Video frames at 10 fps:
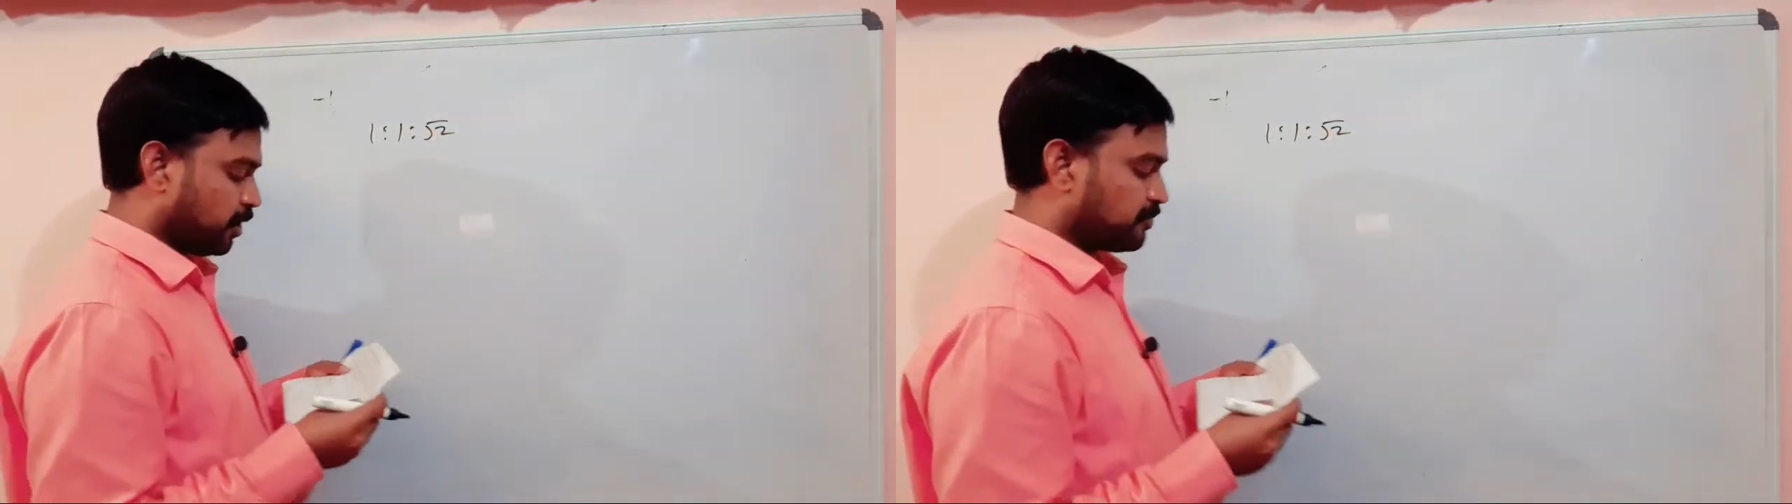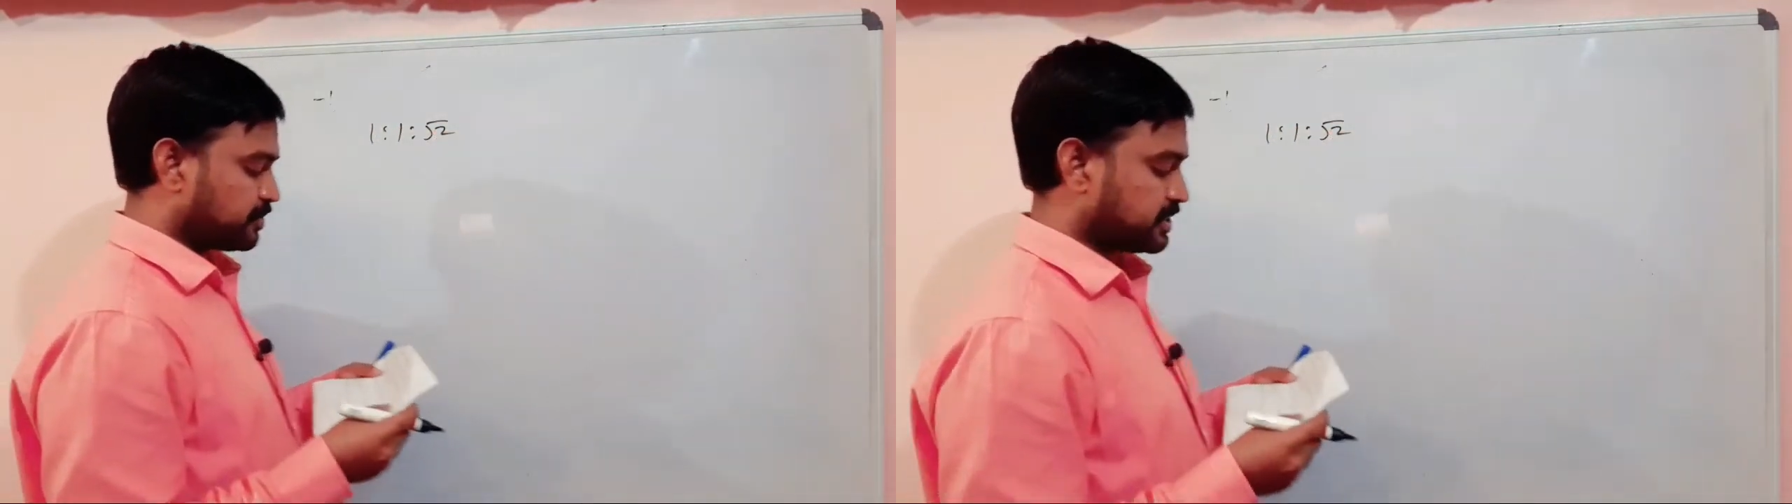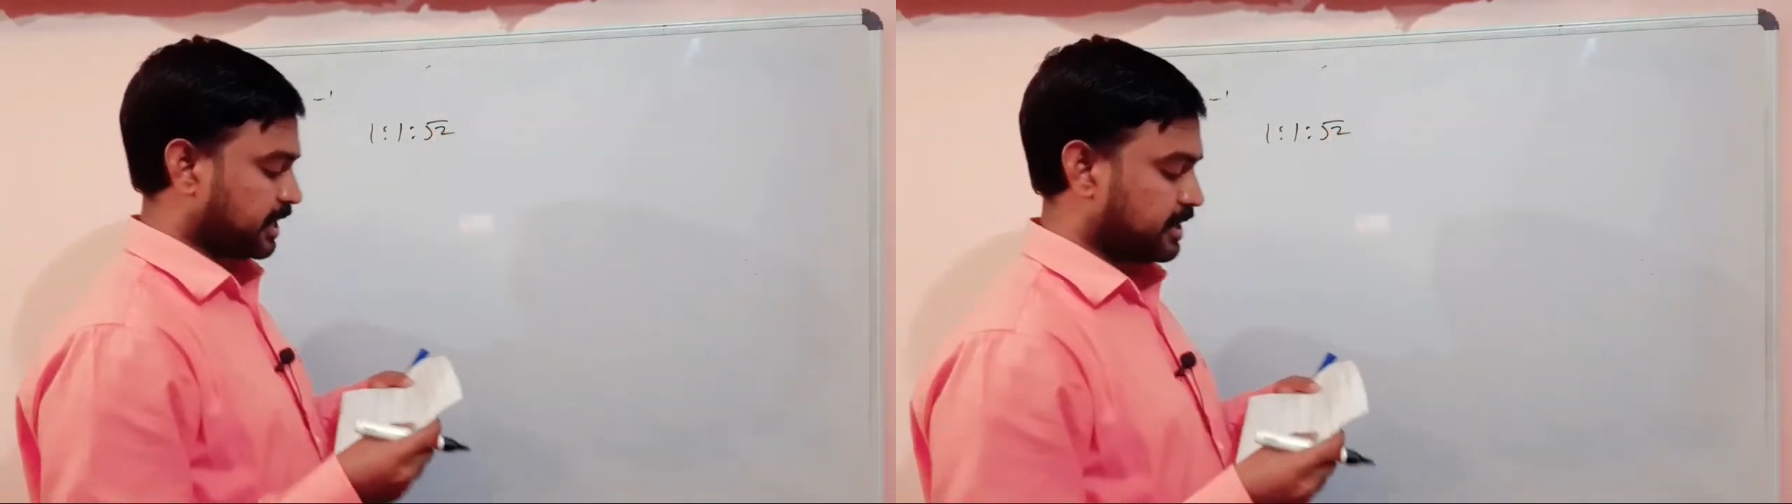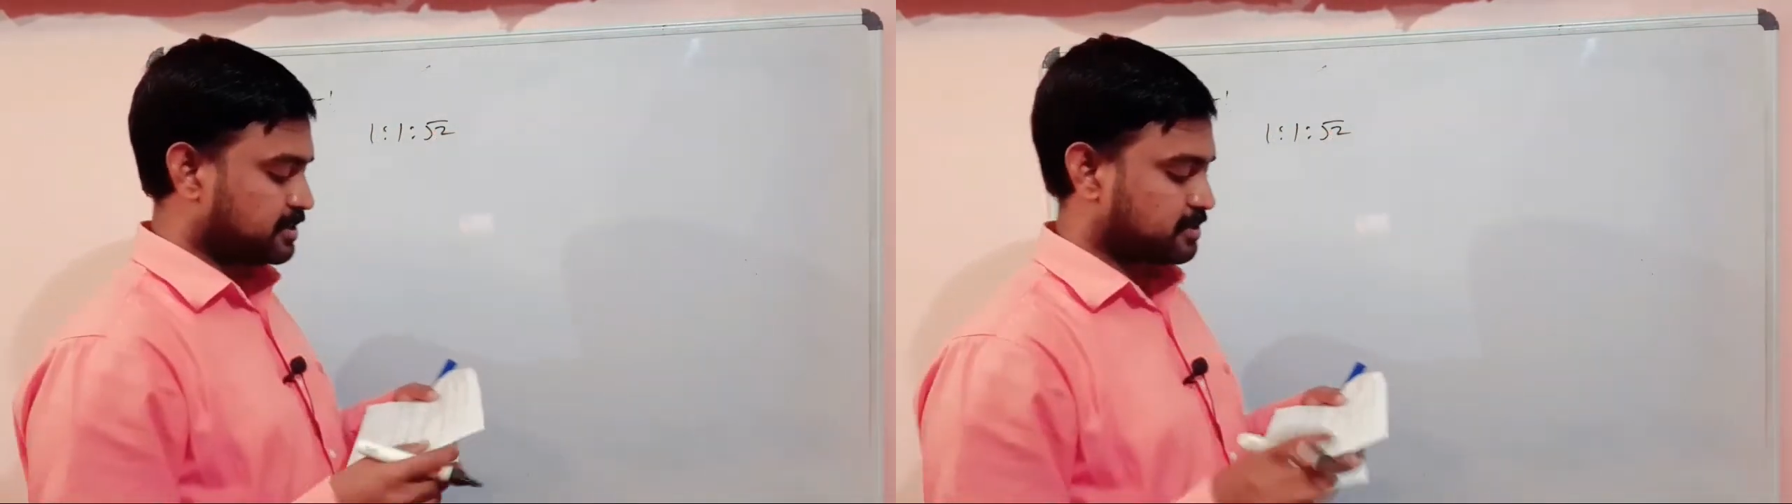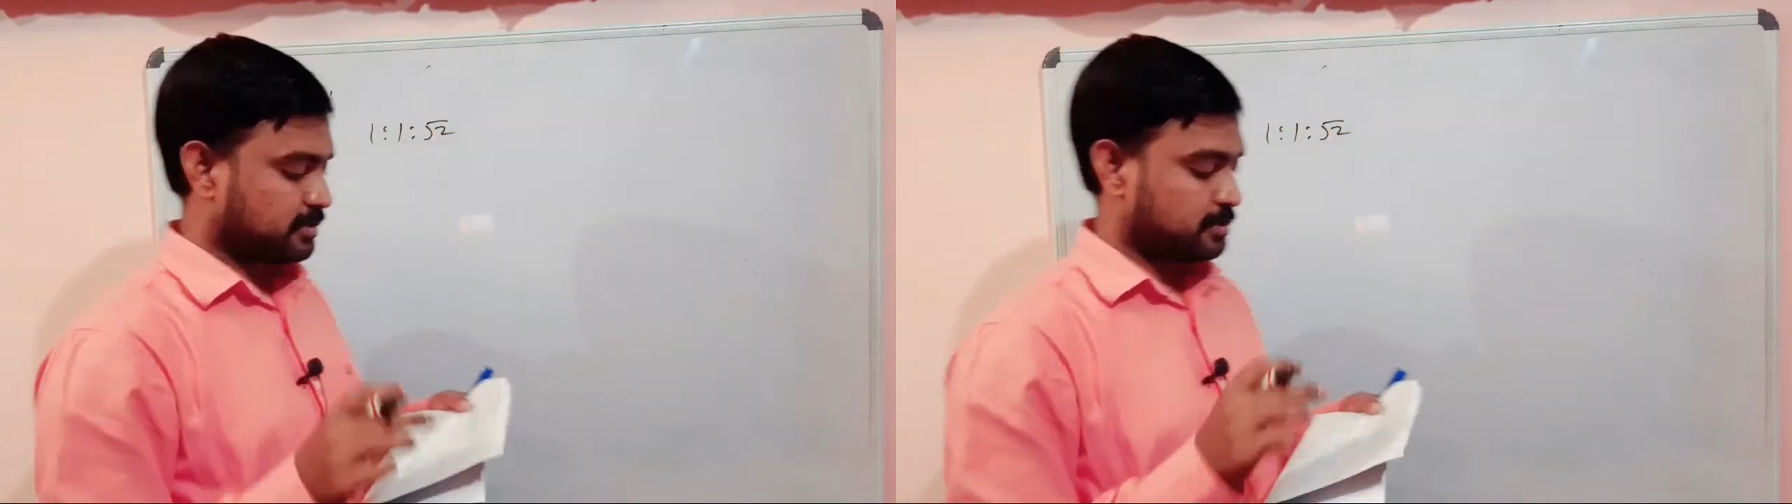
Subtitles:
of sides,